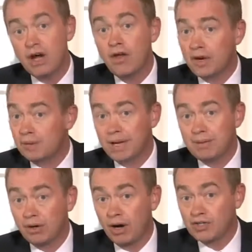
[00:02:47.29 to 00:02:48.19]
are the Liberal
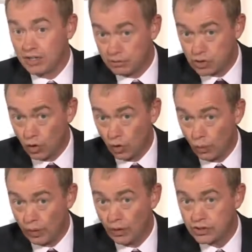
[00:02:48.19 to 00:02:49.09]
Democrats, and I'm sure that
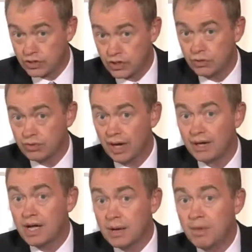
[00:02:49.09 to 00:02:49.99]
we're going to do that.